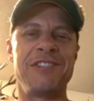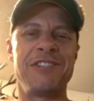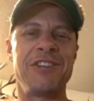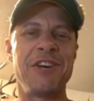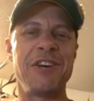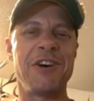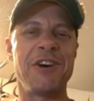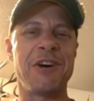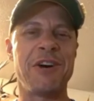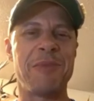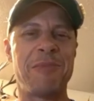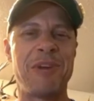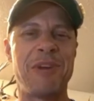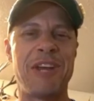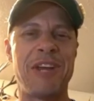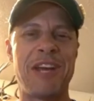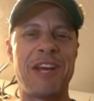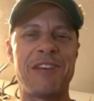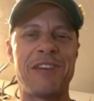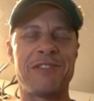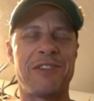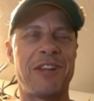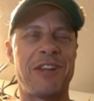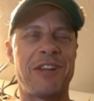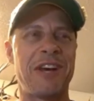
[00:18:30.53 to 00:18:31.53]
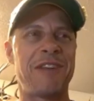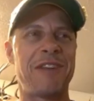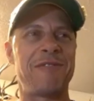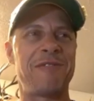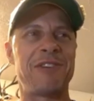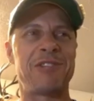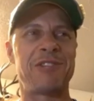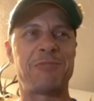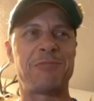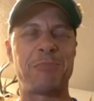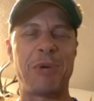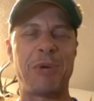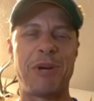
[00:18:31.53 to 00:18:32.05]
young, but he has a lot of
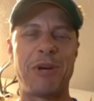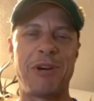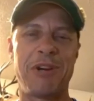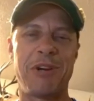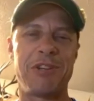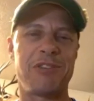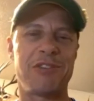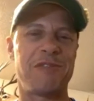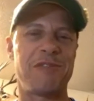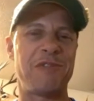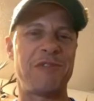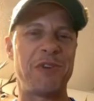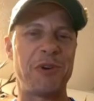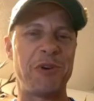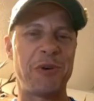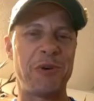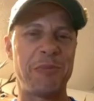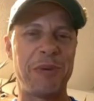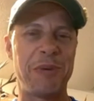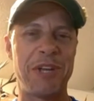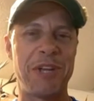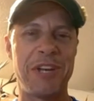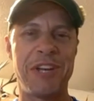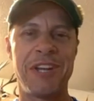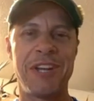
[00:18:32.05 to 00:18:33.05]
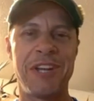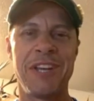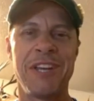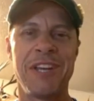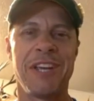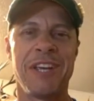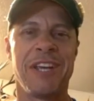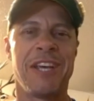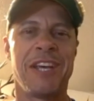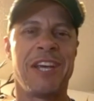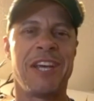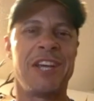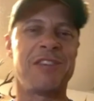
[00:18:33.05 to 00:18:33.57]
experience filming.
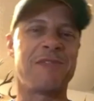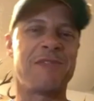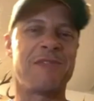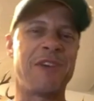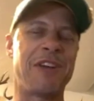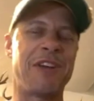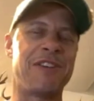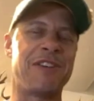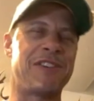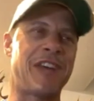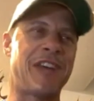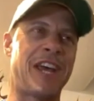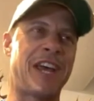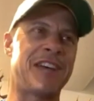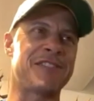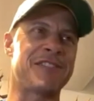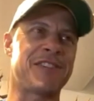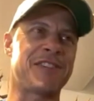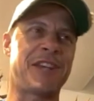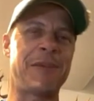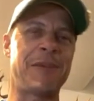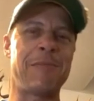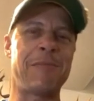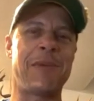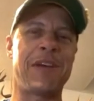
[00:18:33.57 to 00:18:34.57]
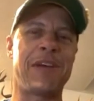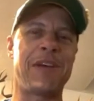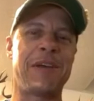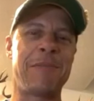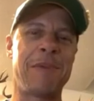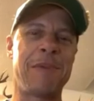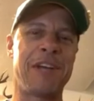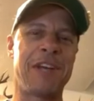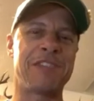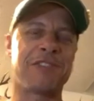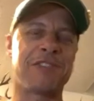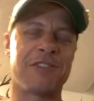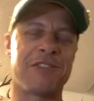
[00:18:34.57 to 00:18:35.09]
He's fantastic. He
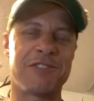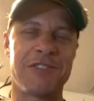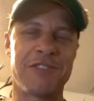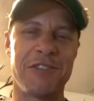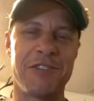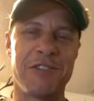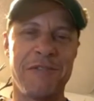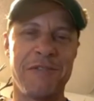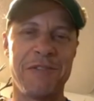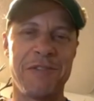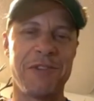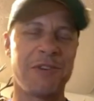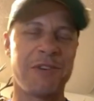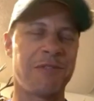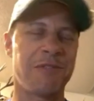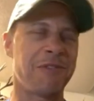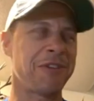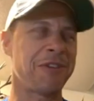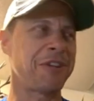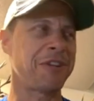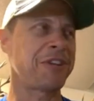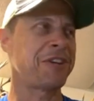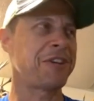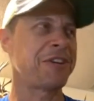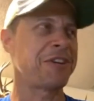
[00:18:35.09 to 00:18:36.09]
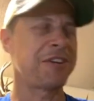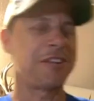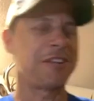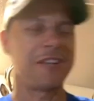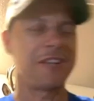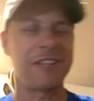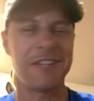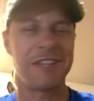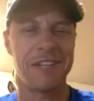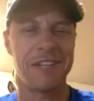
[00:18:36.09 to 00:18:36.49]
makes our stuff look really good.